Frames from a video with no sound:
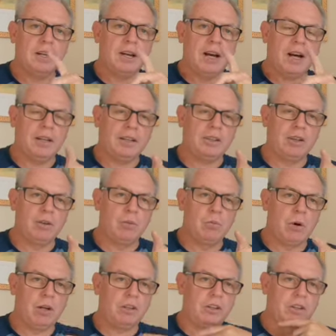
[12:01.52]
I do
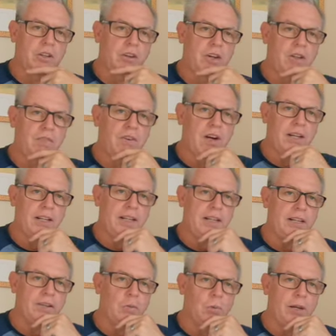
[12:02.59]
wonder if I
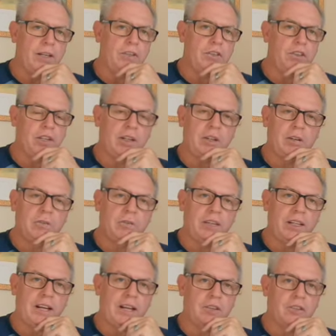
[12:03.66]
need a windshield for
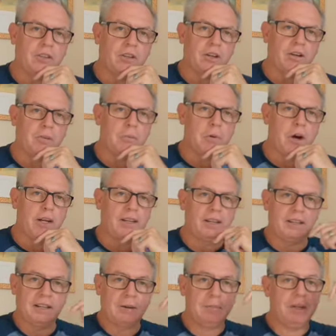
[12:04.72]
the external
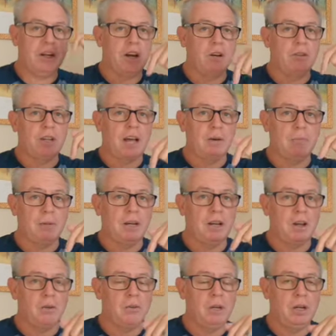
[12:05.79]
mic. Let me know down
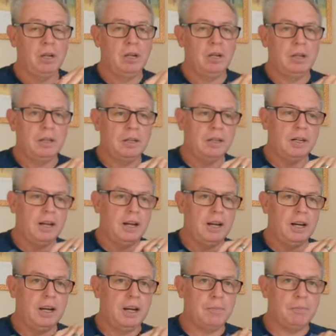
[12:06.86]
below.
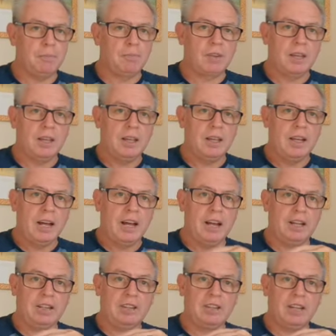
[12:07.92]

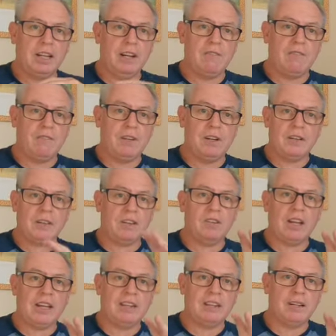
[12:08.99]
And if there's
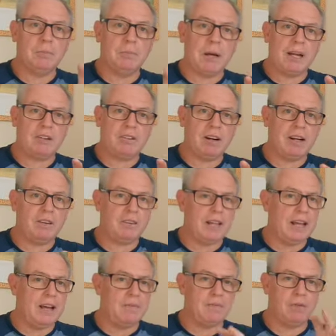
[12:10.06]
anything better out
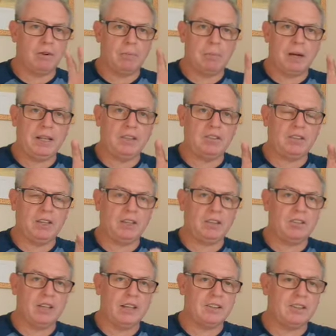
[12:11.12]
there for a basic
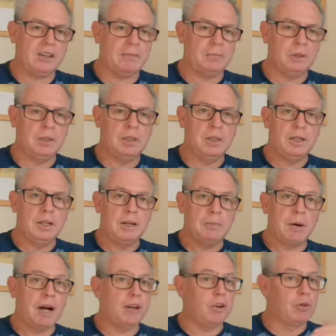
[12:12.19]
setup,
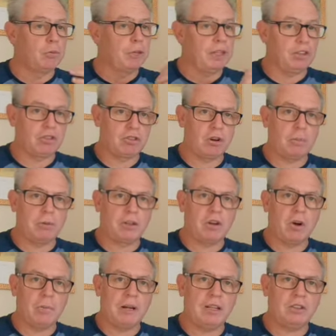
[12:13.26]
by all means drop the
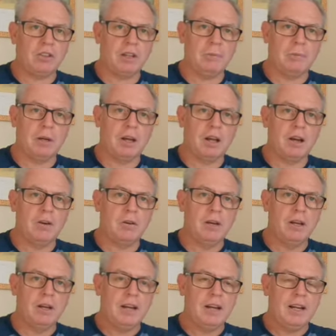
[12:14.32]
comments in below
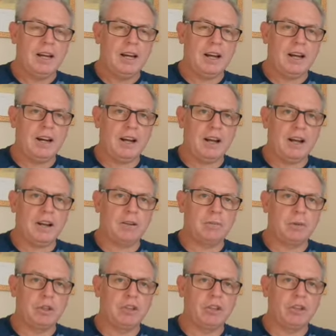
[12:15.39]
and I'll
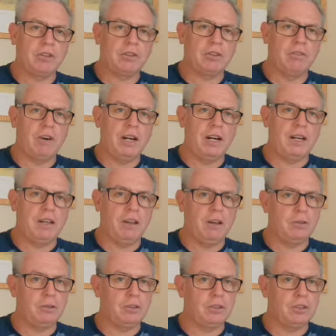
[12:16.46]
be sure to read
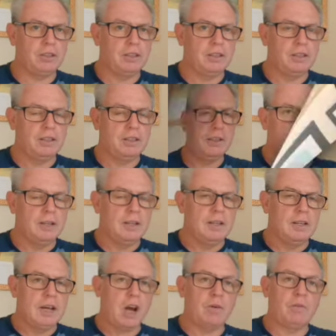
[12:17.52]
those.
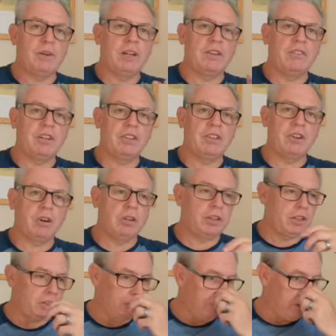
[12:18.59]
Hopefully you've enjoyed
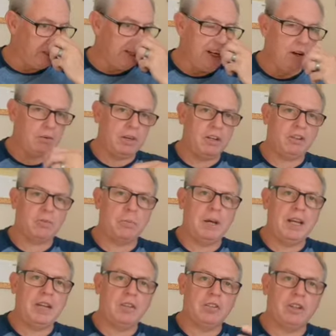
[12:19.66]
this video, and as
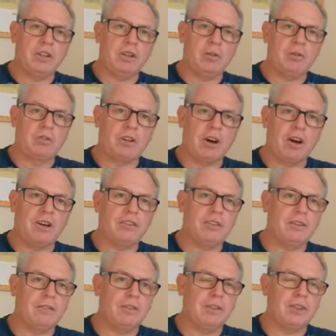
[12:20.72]
me as a new
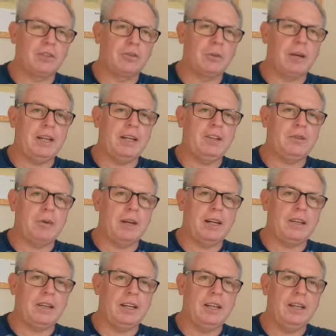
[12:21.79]
starter for
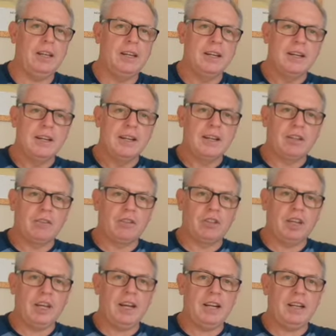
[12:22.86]
2020, you've
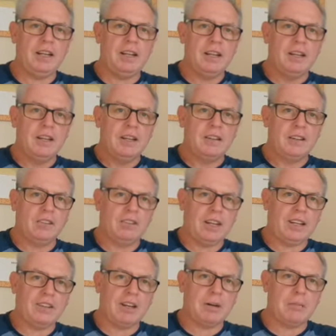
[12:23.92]
seen the
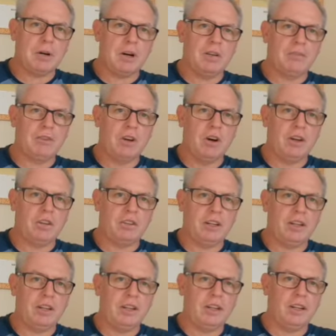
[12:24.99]
setup I've got,
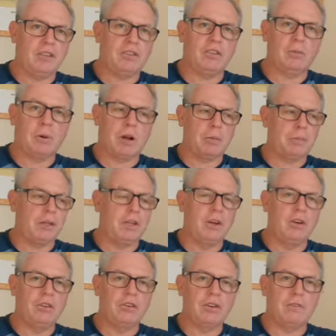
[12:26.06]
and this is what I'll be
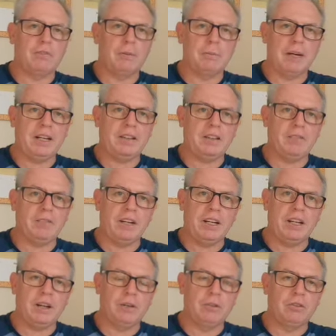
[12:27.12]
using for many of the
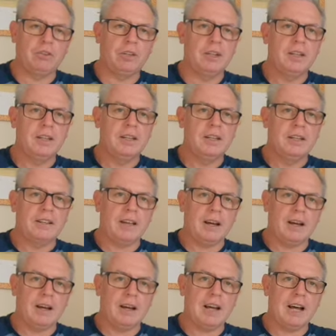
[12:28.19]
videos
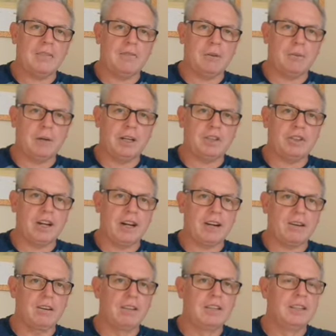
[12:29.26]
that I'll have on my
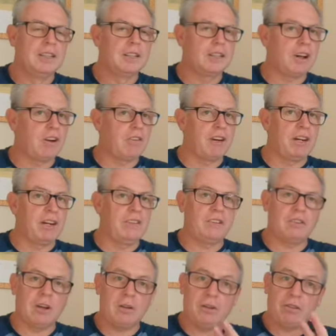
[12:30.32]
channel. Currently
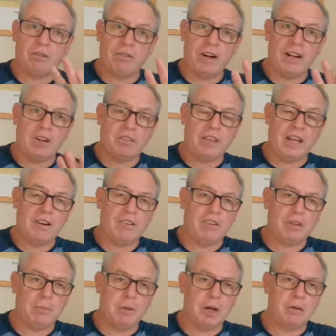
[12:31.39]
there's only 3 on there at
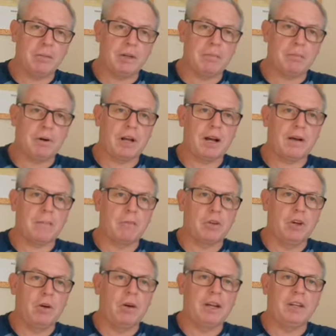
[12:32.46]
the moment, but I'm
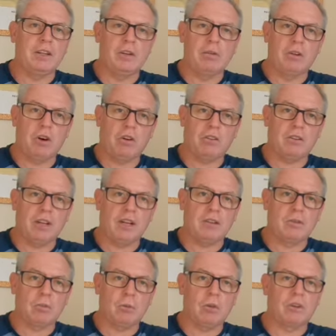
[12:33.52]
doing new
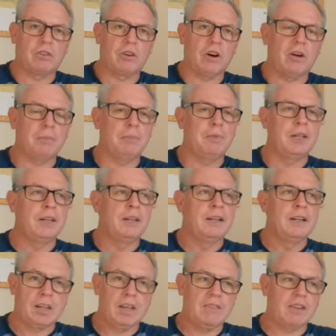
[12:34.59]
content all the time.
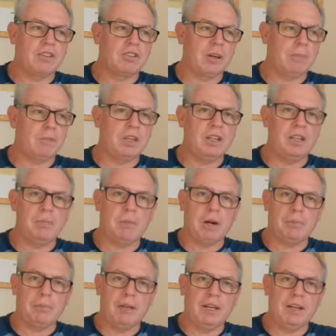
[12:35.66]
If it's something you
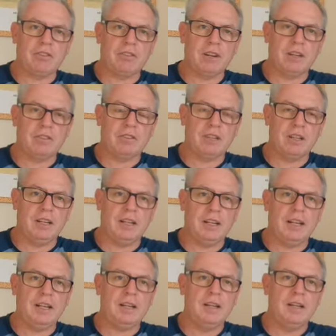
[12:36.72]
might be interested
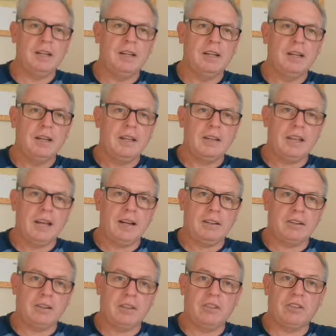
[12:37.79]
in,
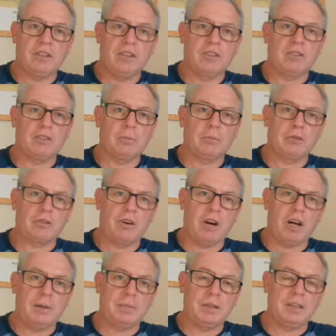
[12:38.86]
then consider
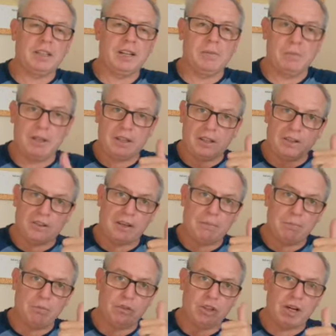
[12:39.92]
subscribing, give me the
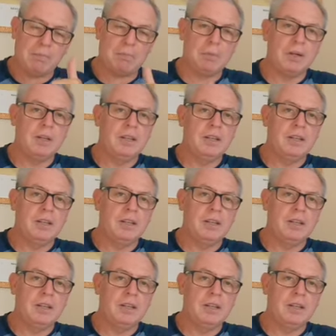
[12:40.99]
thumbs up,